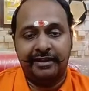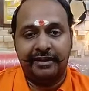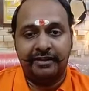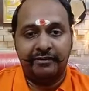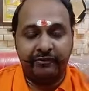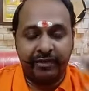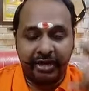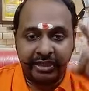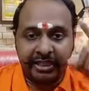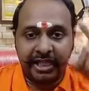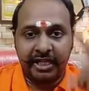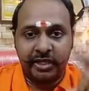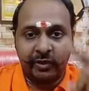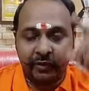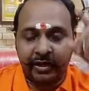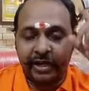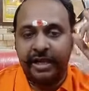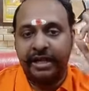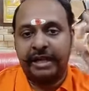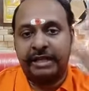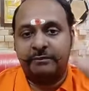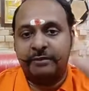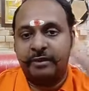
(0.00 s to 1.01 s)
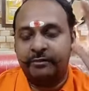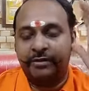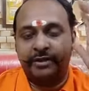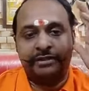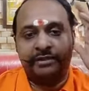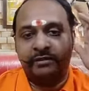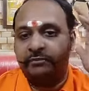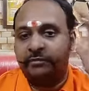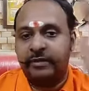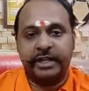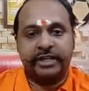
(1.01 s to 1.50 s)
whether you can remember
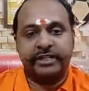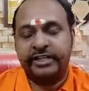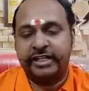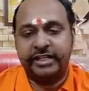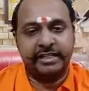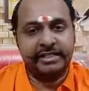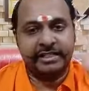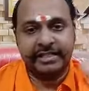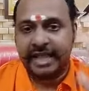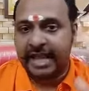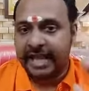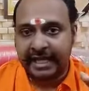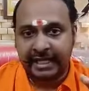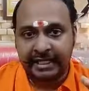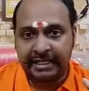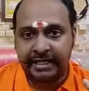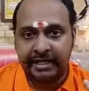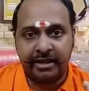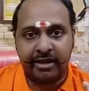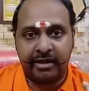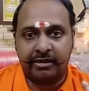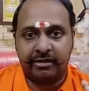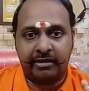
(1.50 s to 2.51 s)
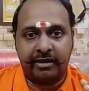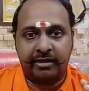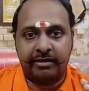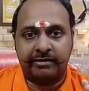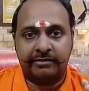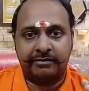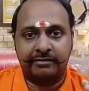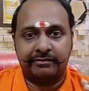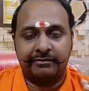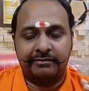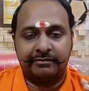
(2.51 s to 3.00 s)
the patients directly or not,